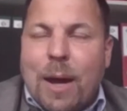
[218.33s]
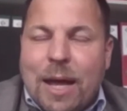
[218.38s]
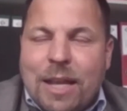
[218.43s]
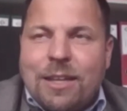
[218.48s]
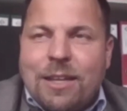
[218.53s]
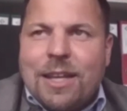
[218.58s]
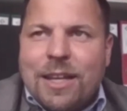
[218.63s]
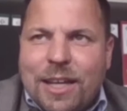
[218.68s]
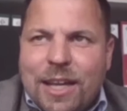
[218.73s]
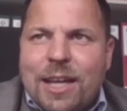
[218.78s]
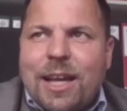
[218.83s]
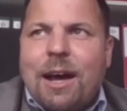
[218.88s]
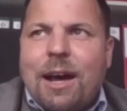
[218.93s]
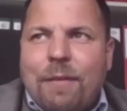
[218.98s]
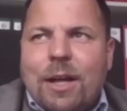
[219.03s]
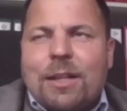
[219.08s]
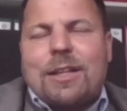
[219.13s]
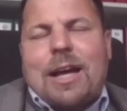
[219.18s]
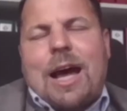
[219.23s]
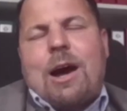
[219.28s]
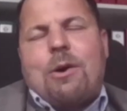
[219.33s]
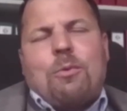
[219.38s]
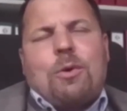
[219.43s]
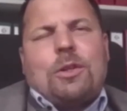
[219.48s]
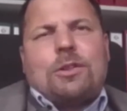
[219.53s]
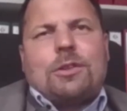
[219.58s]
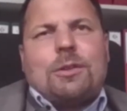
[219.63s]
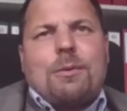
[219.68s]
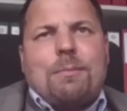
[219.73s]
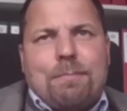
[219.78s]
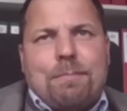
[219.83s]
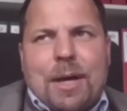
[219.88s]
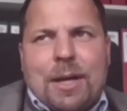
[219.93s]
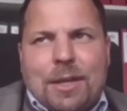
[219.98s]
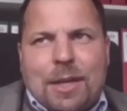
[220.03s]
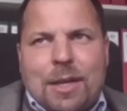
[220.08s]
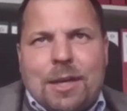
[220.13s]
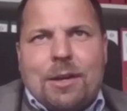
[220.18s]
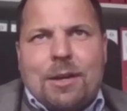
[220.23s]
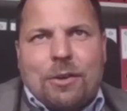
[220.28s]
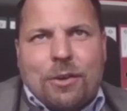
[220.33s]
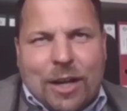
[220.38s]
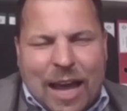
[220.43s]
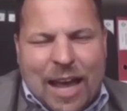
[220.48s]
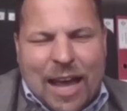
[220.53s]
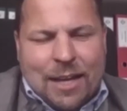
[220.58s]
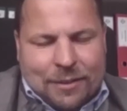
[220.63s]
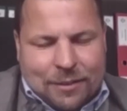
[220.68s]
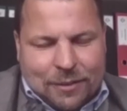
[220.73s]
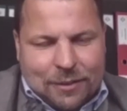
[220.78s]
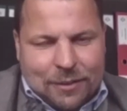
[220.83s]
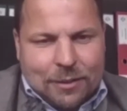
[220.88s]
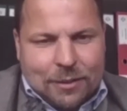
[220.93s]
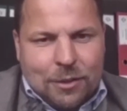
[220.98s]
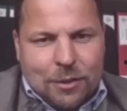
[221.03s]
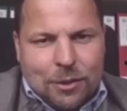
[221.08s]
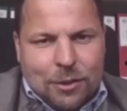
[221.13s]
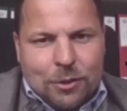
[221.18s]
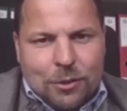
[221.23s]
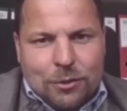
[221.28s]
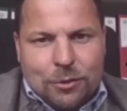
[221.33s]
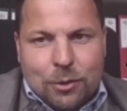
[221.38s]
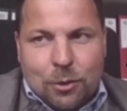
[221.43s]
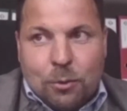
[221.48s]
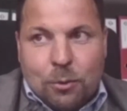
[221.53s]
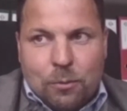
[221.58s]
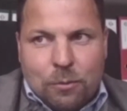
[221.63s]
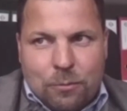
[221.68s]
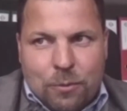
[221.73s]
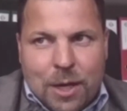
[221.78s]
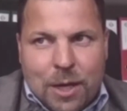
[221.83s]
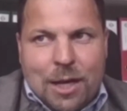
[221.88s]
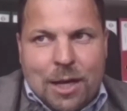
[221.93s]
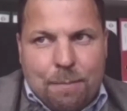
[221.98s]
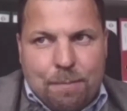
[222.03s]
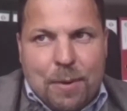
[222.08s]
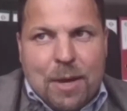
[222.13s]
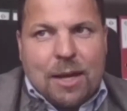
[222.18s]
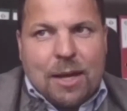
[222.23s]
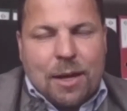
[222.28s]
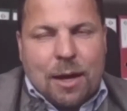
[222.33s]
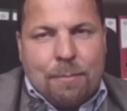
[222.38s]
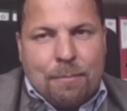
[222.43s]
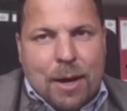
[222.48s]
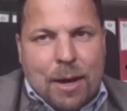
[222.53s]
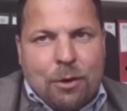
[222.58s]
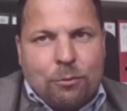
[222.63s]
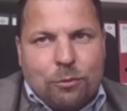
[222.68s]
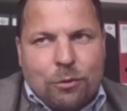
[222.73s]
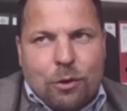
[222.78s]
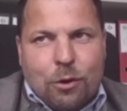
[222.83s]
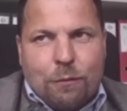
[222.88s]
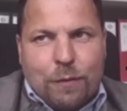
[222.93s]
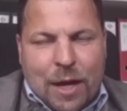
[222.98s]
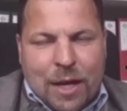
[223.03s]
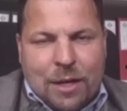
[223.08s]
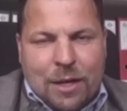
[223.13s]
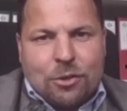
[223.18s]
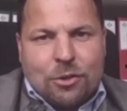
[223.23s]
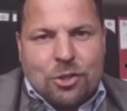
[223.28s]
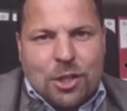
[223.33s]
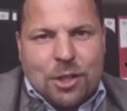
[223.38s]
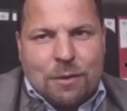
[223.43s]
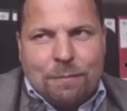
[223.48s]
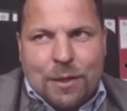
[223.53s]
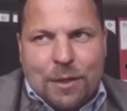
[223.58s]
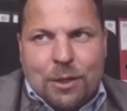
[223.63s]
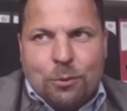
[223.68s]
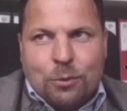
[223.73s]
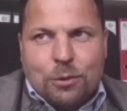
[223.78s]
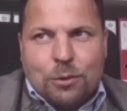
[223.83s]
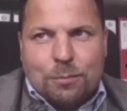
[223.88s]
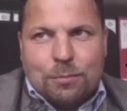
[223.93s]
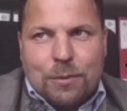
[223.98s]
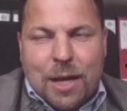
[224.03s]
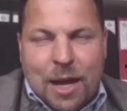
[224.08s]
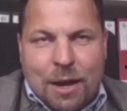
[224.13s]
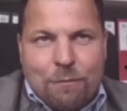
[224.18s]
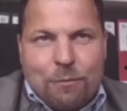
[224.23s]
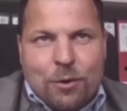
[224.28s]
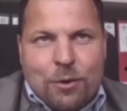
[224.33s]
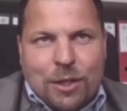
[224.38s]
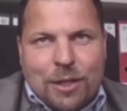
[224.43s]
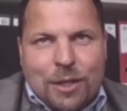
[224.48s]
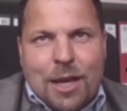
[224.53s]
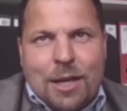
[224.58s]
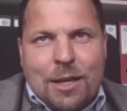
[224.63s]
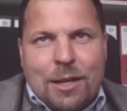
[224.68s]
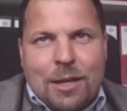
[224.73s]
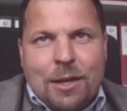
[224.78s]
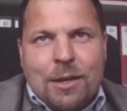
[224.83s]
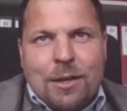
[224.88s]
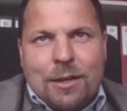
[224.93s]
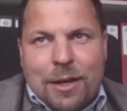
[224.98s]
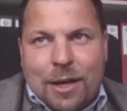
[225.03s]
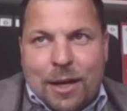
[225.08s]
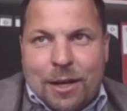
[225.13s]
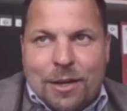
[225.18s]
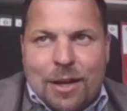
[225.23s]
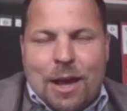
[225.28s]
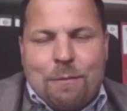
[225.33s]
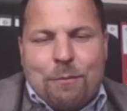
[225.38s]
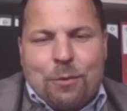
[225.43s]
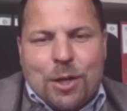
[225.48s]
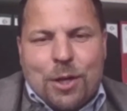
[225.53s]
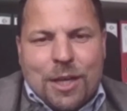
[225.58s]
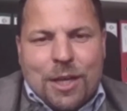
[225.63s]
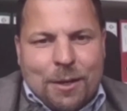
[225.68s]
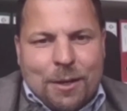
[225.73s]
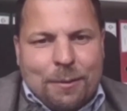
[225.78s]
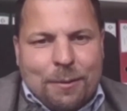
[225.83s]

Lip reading: gigawatt hours per year gas. So really big amount of energy we use every day and every year.